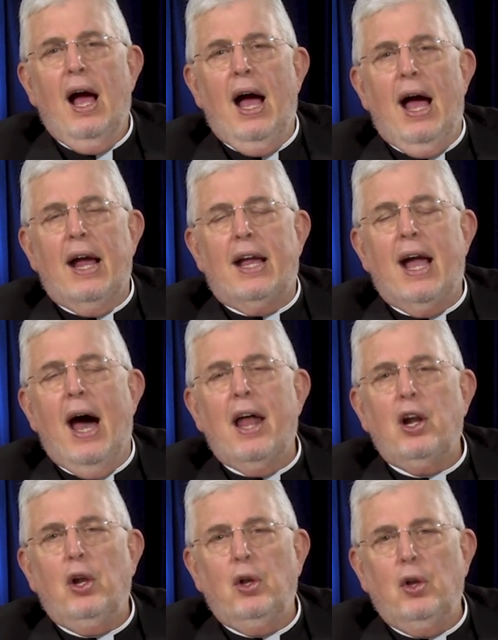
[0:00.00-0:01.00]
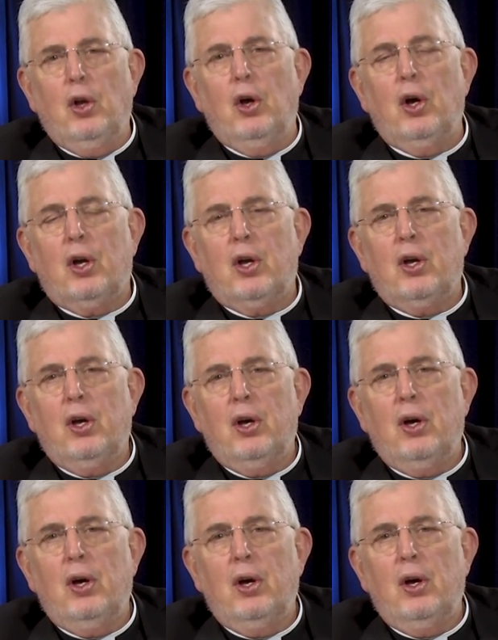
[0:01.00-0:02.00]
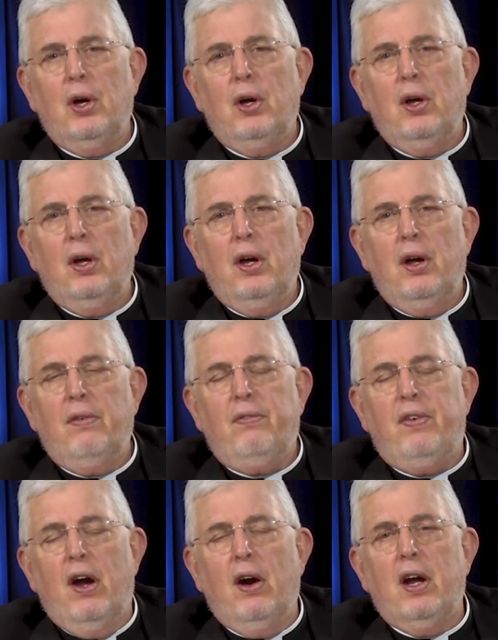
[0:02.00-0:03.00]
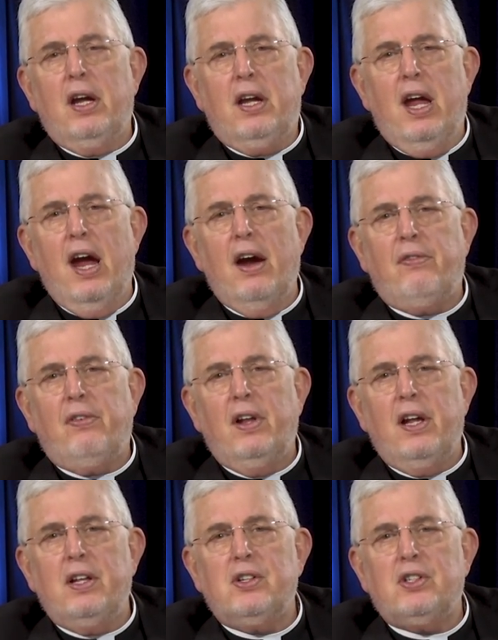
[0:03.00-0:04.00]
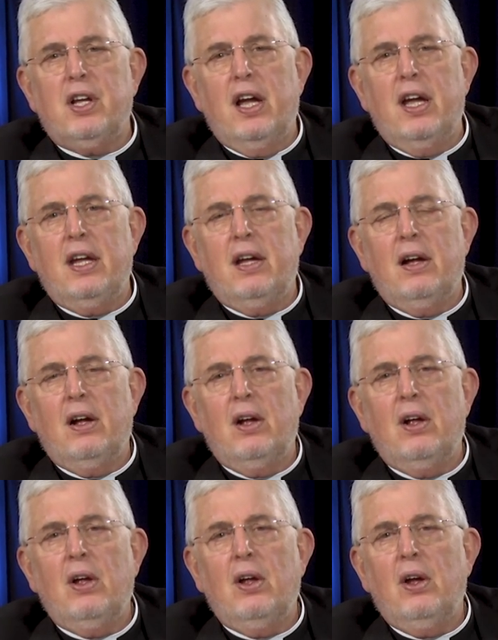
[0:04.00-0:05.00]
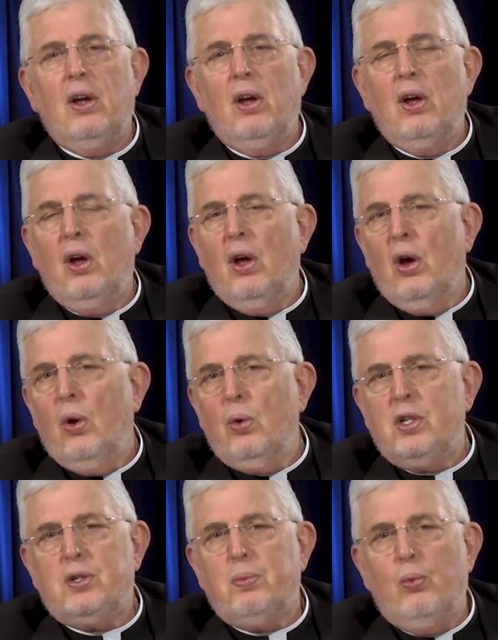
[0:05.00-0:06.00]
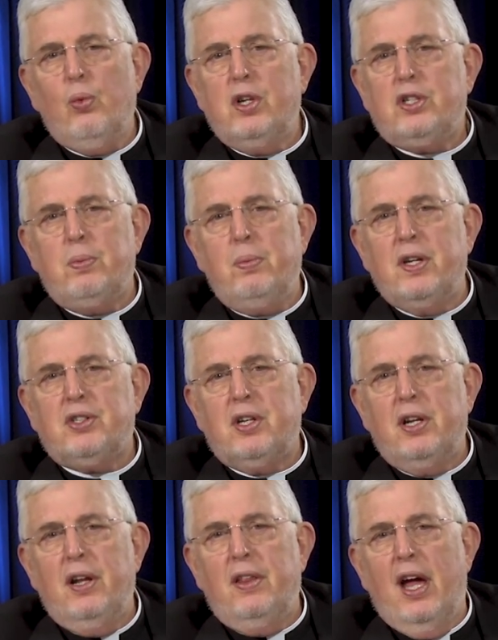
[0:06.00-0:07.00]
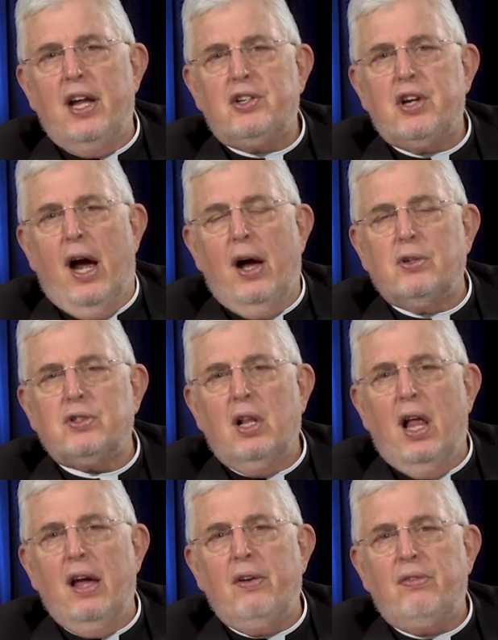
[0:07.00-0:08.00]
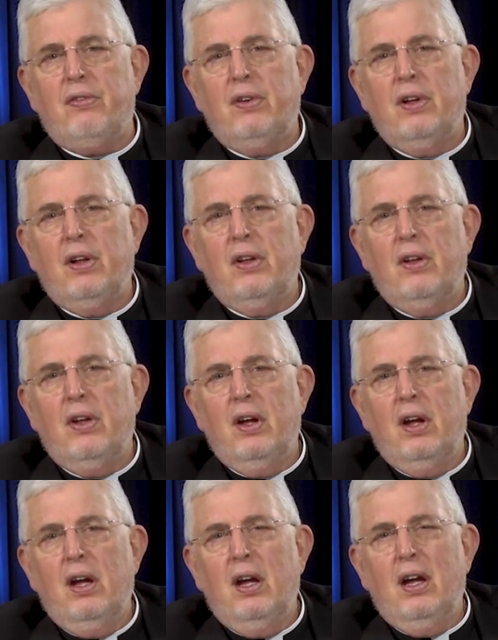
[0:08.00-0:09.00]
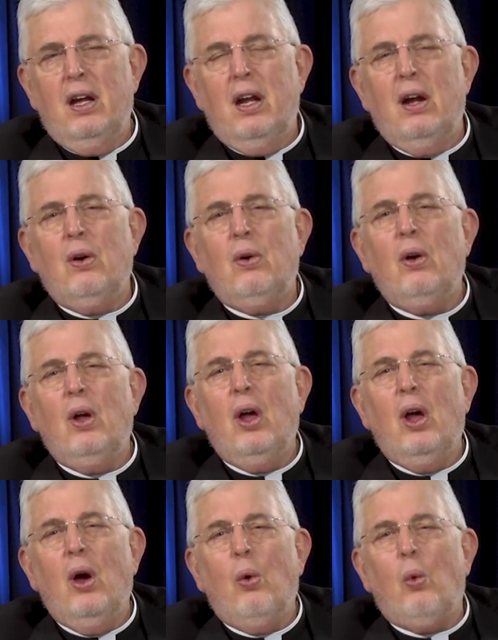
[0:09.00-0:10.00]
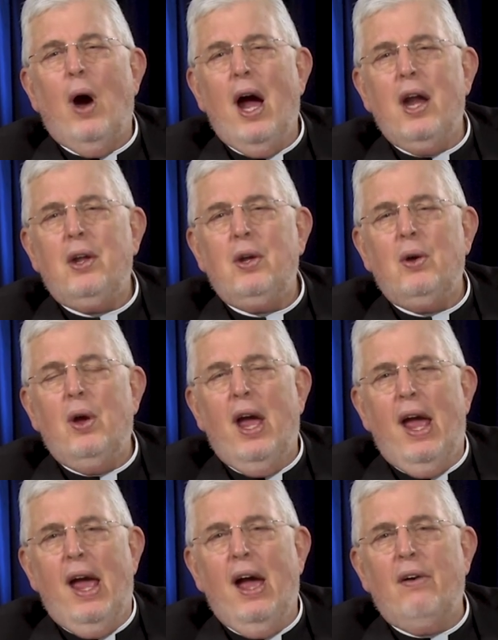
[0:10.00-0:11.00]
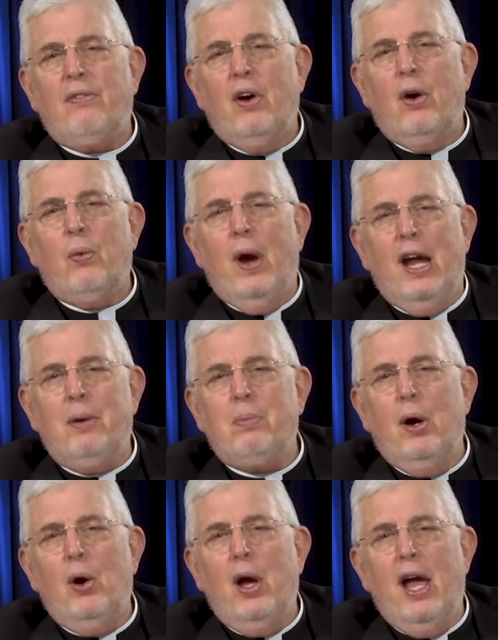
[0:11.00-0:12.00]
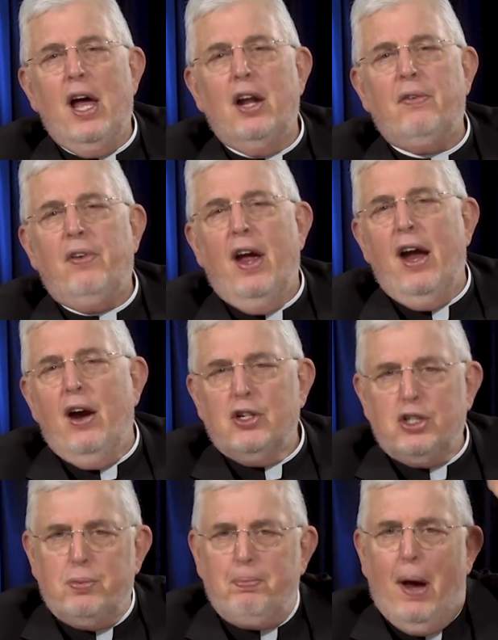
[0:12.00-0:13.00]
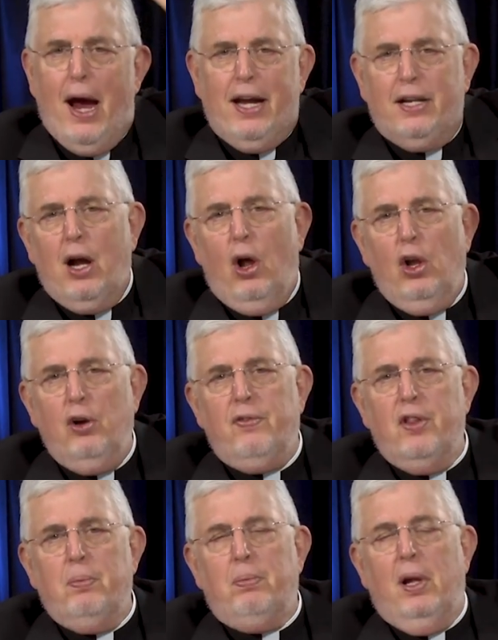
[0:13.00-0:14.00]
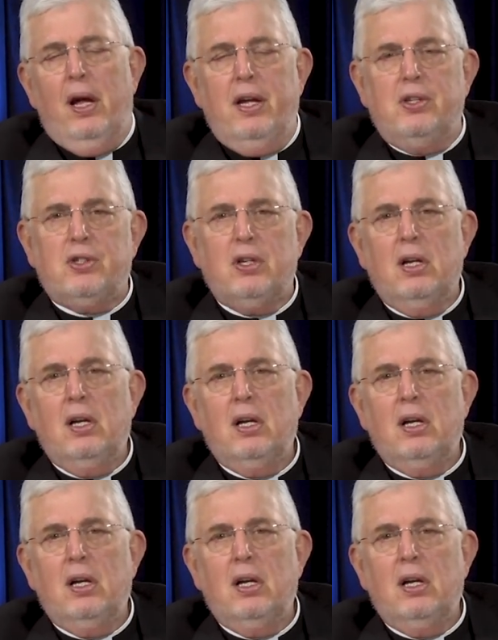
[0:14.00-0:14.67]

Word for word: I got to look very carefully and say, what's, what's missing in that child's life? You know, why do you have a rainbow head of hair spiked all over the place?